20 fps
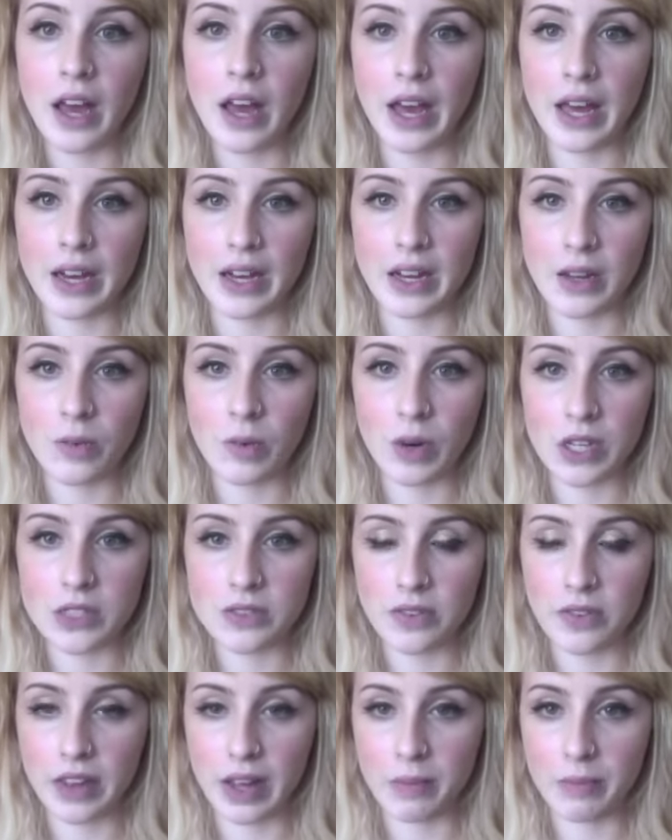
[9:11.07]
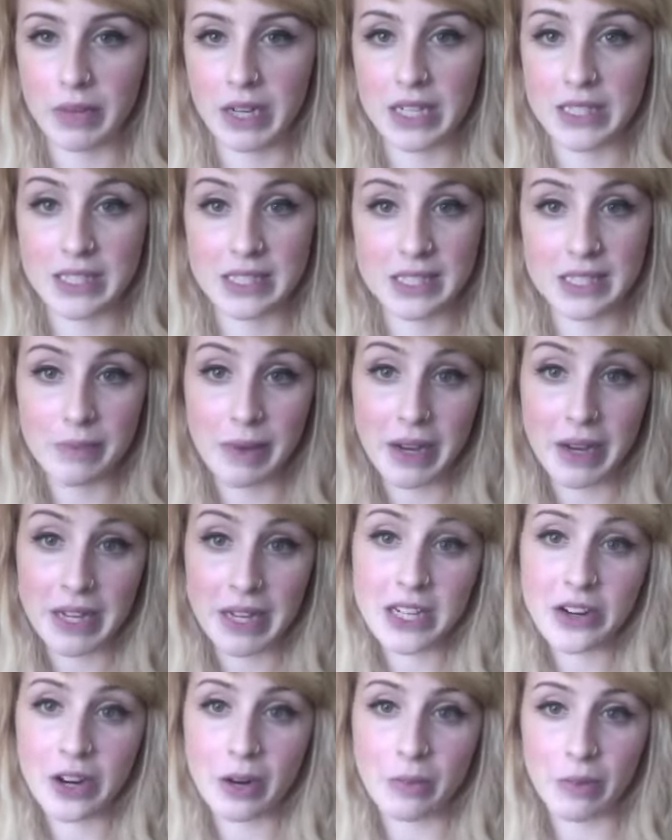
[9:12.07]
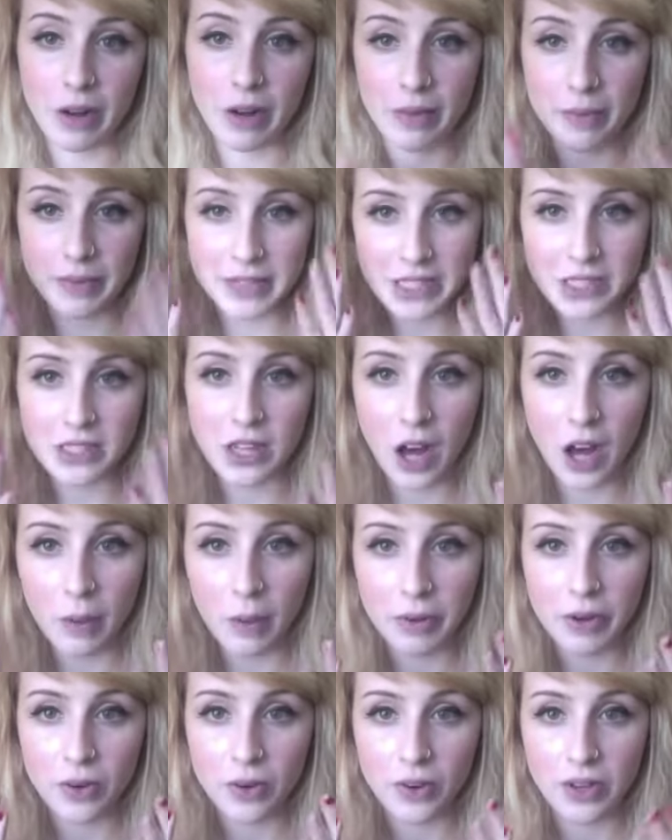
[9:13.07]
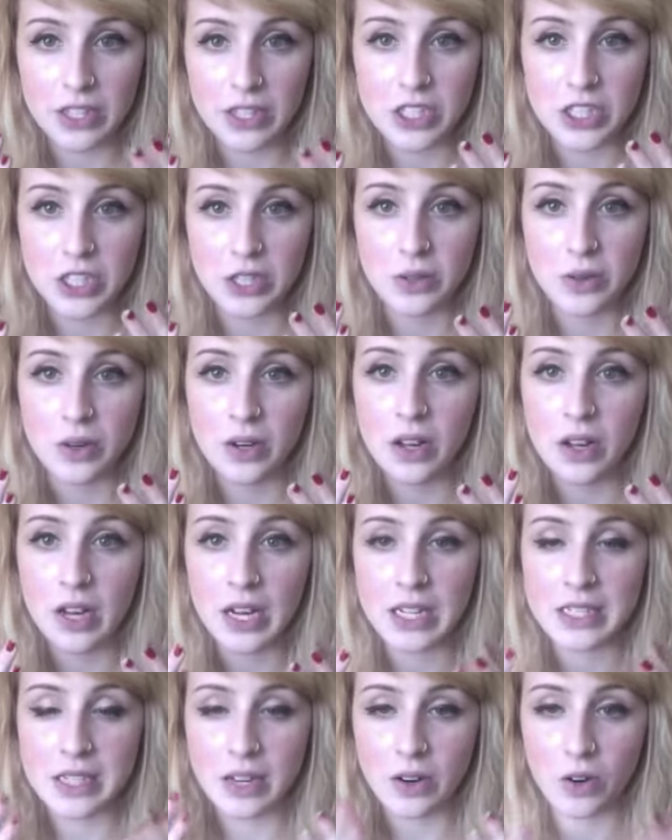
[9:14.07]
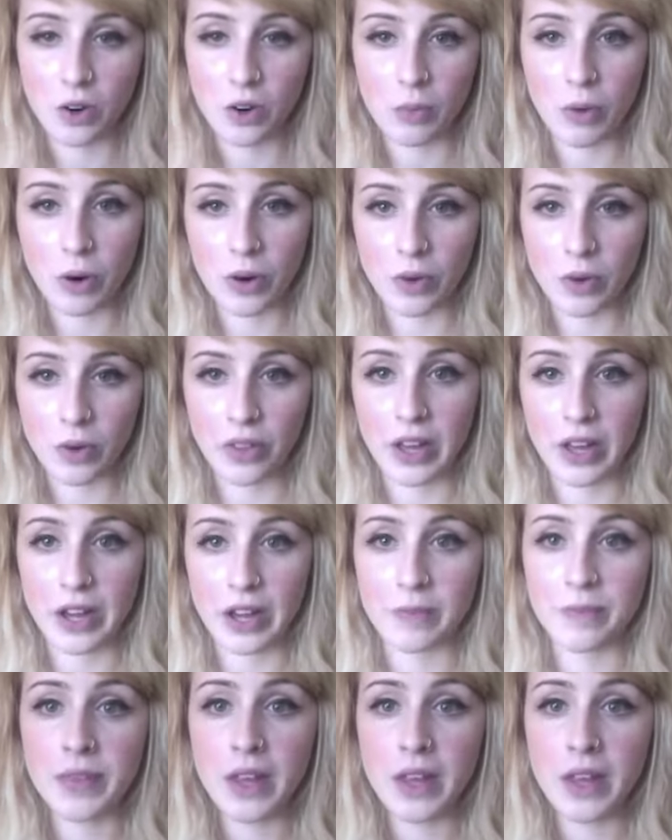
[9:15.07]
And it works for them because it's a bacteria problem. It's a topical issue. It's not a hormonal thing.